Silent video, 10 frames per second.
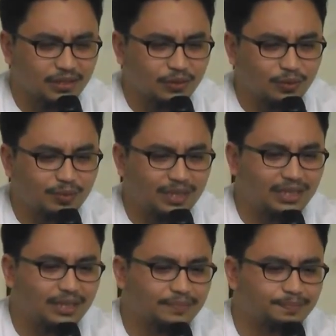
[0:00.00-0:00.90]
Don't
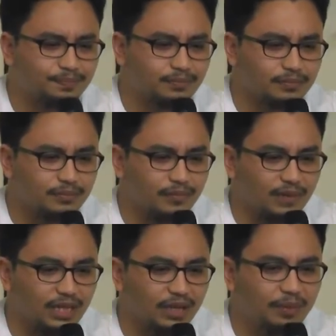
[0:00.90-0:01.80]
be
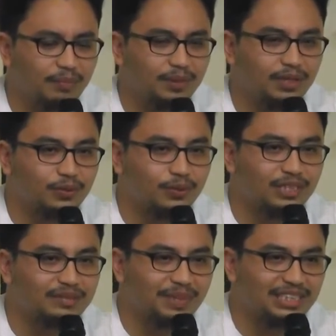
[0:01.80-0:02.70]
a people who
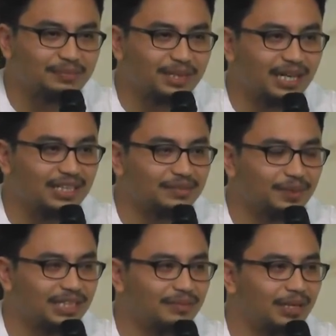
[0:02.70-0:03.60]
is mesmerized
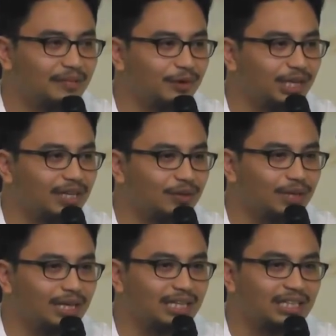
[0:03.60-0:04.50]
by the wayang
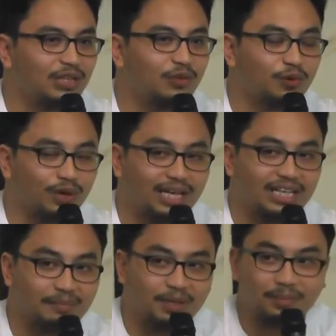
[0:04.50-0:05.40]
kulit until you forget
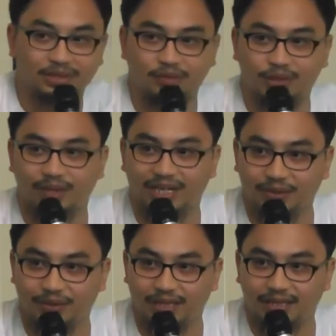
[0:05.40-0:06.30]
the purpose of the wayang
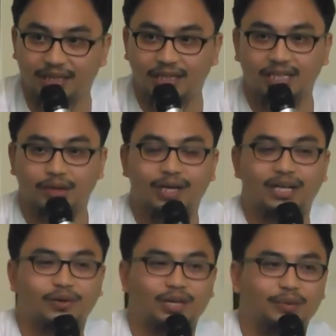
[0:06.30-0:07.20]
kulit. The
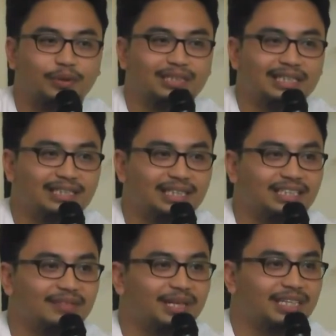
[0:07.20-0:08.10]
wayang kulit was
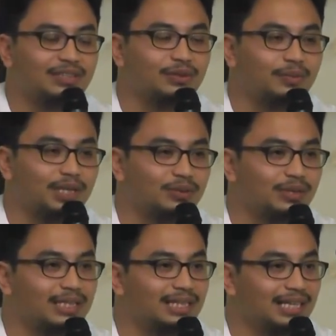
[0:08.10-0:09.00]
initiated by
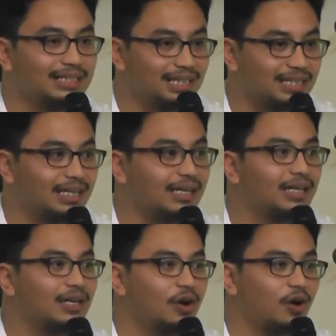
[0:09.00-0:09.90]
Sunan Kalijaga
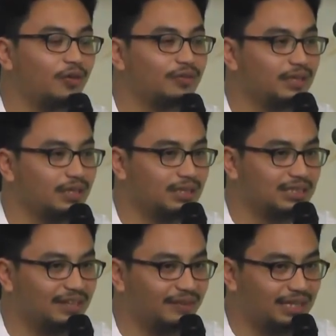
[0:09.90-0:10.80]
of the
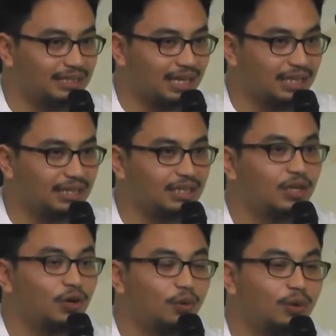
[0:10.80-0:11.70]
Javanese island,
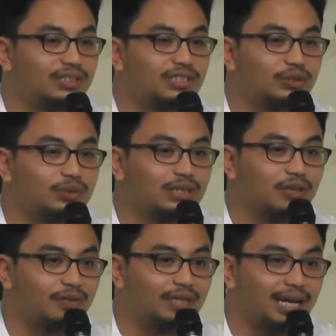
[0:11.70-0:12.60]
who was a student
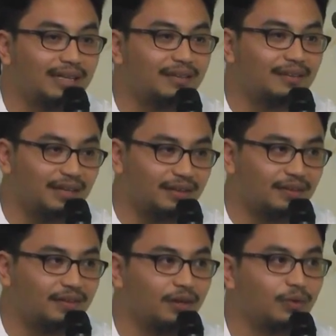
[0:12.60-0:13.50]
of the other
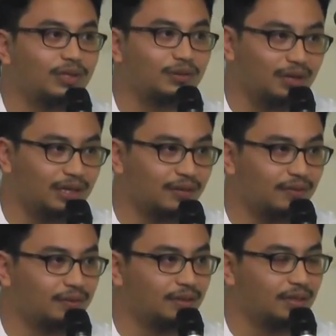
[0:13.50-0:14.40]
saints who were
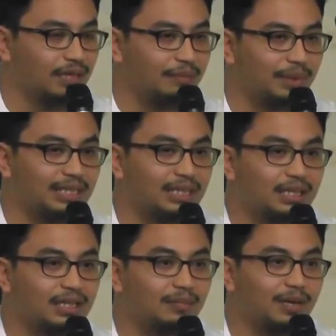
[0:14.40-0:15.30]
scholars. In
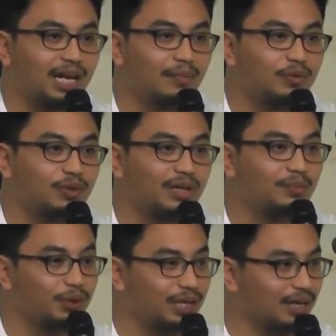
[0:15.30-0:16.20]
particular, Ibrahim Sunan
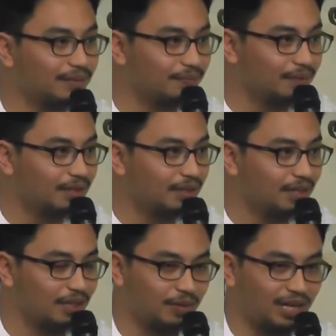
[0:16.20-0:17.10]
Bonang.
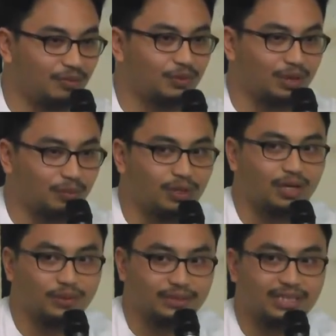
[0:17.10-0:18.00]
Yeah, Ibrahim Sunan
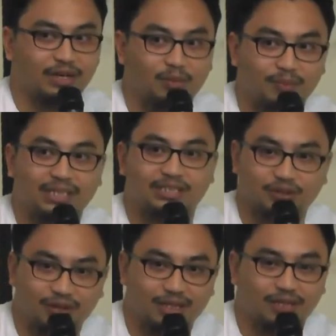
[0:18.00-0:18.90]
Bonang was an accomplished
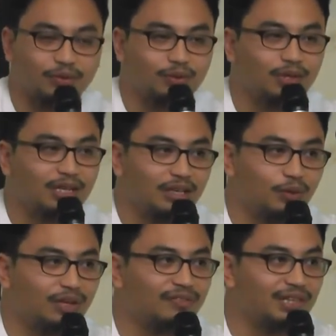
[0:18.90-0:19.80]
scholar who
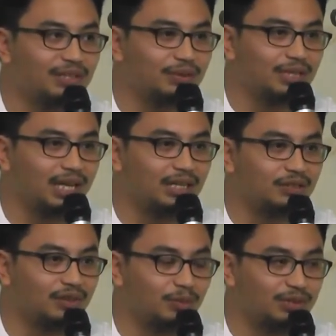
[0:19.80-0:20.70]
referred to the likes
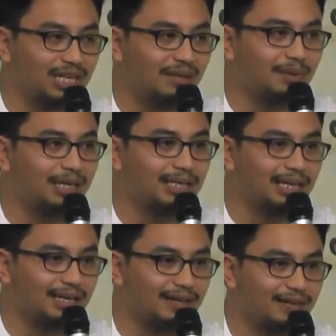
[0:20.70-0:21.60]
of Abu Talib Maki,
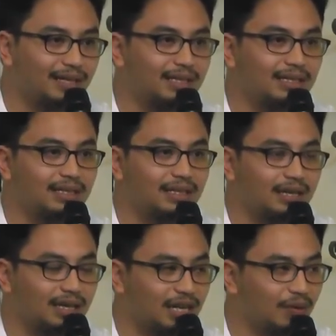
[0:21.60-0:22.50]
Al-Ghazali, and